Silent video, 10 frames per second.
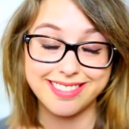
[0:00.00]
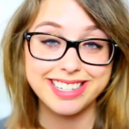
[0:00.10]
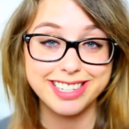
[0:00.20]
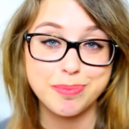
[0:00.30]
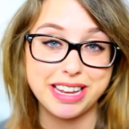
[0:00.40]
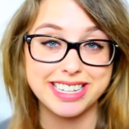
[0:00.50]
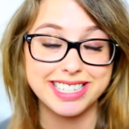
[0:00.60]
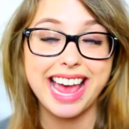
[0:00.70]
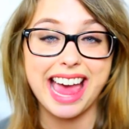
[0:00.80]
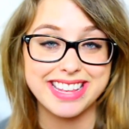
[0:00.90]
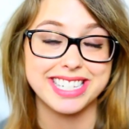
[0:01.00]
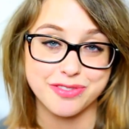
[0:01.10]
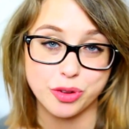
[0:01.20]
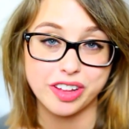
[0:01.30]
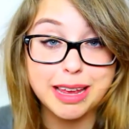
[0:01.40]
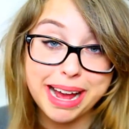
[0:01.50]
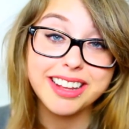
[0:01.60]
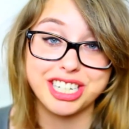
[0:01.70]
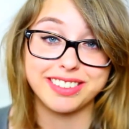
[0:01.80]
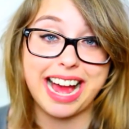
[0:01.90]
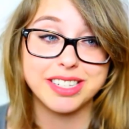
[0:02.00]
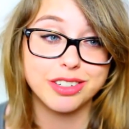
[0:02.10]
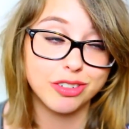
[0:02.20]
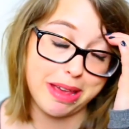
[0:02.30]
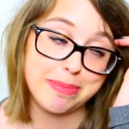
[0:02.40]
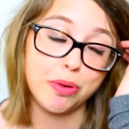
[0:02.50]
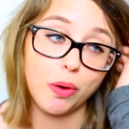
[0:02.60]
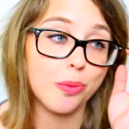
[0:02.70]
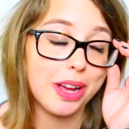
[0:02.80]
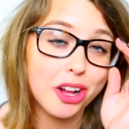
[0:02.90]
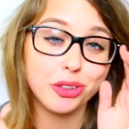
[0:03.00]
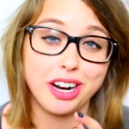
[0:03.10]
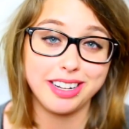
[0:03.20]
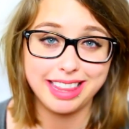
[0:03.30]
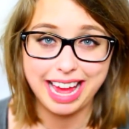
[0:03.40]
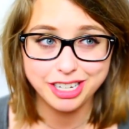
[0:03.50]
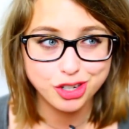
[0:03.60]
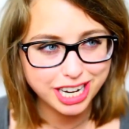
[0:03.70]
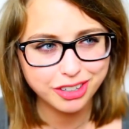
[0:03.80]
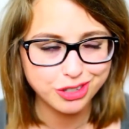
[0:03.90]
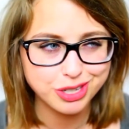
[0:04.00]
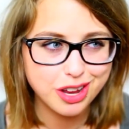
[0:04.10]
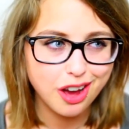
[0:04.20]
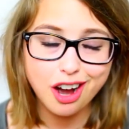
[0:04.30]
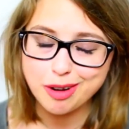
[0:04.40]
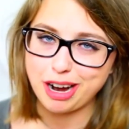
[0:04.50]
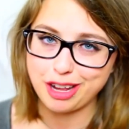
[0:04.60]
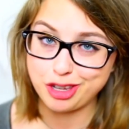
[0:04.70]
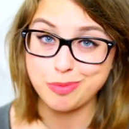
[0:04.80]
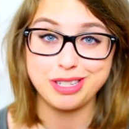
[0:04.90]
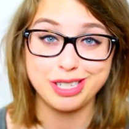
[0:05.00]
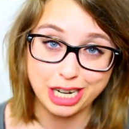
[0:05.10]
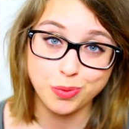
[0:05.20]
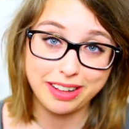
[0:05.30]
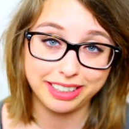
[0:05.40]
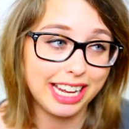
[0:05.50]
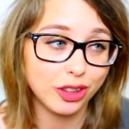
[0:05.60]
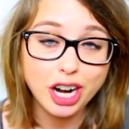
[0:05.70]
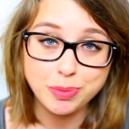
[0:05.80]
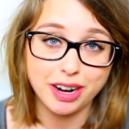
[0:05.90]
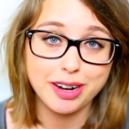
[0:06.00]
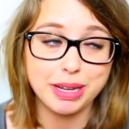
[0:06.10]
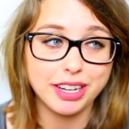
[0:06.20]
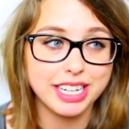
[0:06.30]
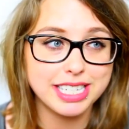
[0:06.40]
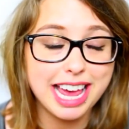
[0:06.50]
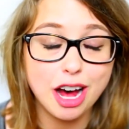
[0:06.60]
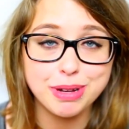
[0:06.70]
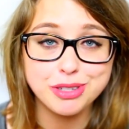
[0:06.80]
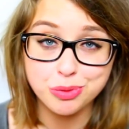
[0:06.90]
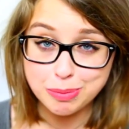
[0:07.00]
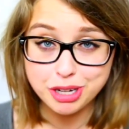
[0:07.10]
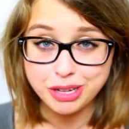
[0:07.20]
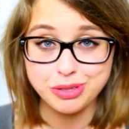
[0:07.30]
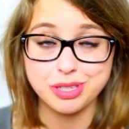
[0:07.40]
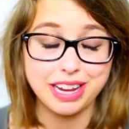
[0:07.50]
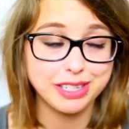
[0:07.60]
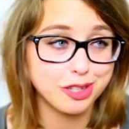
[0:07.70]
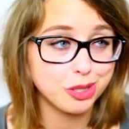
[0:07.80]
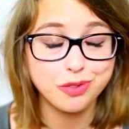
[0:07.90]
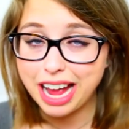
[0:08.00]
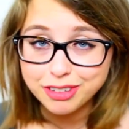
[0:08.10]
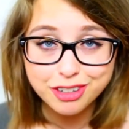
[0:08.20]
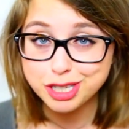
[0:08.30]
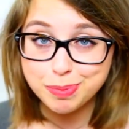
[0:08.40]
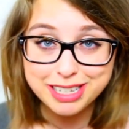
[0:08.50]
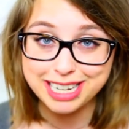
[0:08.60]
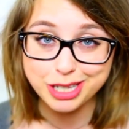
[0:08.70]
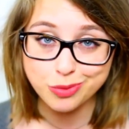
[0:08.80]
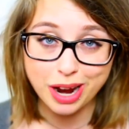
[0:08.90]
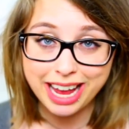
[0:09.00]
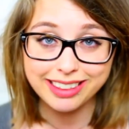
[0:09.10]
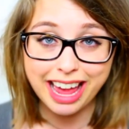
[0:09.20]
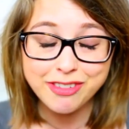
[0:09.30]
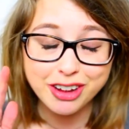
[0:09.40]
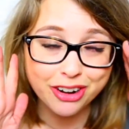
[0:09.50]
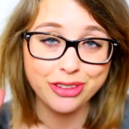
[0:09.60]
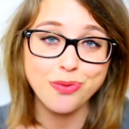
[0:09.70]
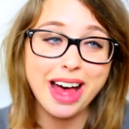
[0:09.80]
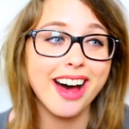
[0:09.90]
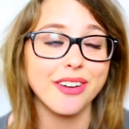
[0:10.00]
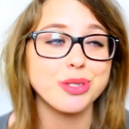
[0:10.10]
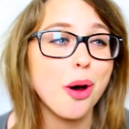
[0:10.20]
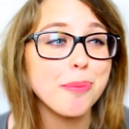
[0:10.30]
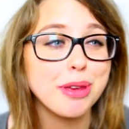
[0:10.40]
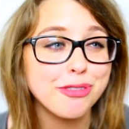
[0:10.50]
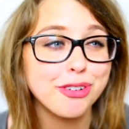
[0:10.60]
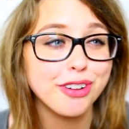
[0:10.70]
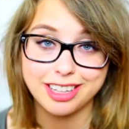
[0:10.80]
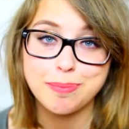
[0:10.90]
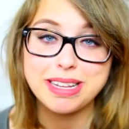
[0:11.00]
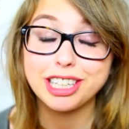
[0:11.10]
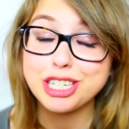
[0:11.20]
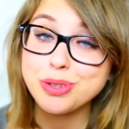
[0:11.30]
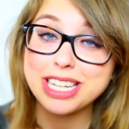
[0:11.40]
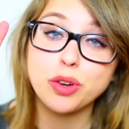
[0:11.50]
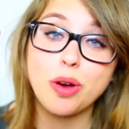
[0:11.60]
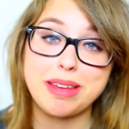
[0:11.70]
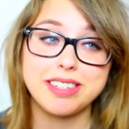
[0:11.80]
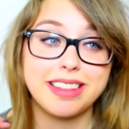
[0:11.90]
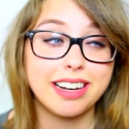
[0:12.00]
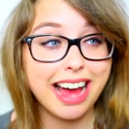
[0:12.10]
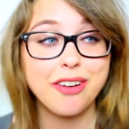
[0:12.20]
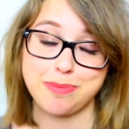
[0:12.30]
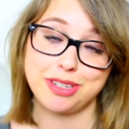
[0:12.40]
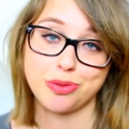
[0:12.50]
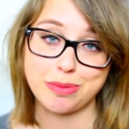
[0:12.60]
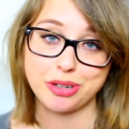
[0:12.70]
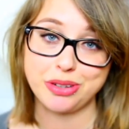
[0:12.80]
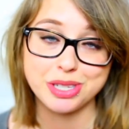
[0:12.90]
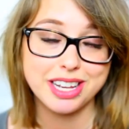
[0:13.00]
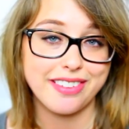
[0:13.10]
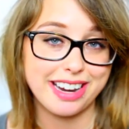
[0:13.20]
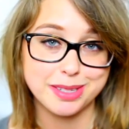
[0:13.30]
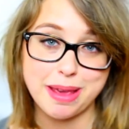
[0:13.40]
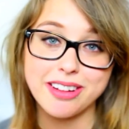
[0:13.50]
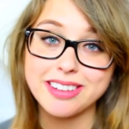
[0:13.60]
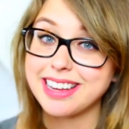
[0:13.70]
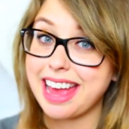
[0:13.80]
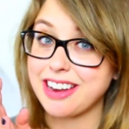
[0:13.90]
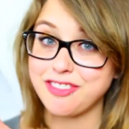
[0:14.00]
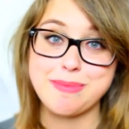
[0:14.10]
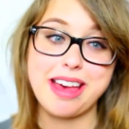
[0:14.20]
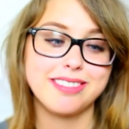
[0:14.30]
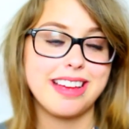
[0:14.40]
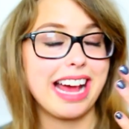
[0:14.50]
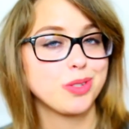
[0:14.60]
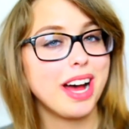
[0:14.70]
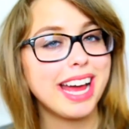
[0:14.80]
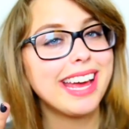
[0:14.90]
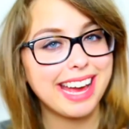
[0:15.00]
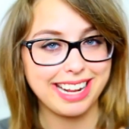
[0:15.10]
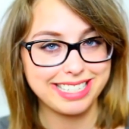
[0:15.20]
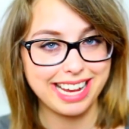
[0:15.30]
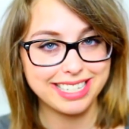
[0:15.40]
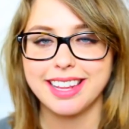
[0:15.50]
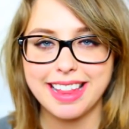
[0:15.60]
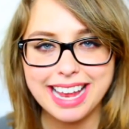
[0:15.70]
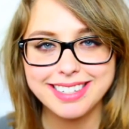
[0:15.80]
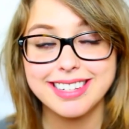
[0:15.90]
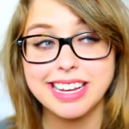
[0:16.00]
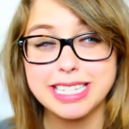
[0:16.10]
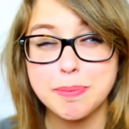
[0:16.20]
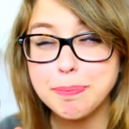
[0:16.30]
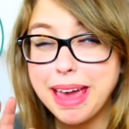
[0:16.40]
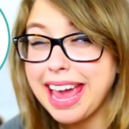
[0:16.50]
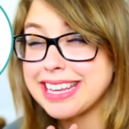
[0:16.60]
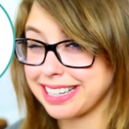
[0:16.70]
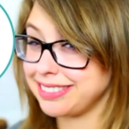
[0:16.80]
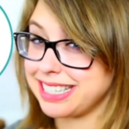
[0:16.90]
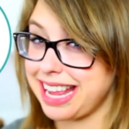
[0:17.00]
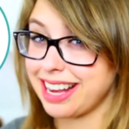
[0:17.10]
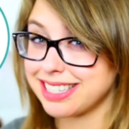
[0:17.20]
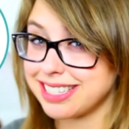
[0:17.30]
This is a penis and this is a vulva. In biology class, or maybe porn, we all learned that genitals are a part of human sexuality, in large part because they help us to reproduce. It's the survival of the species, right? Life on Earth, wow, so beautiful. There are basically two sets of equipment that allow humans to reproduce. That is male and female, XY and XX. That is basically sex.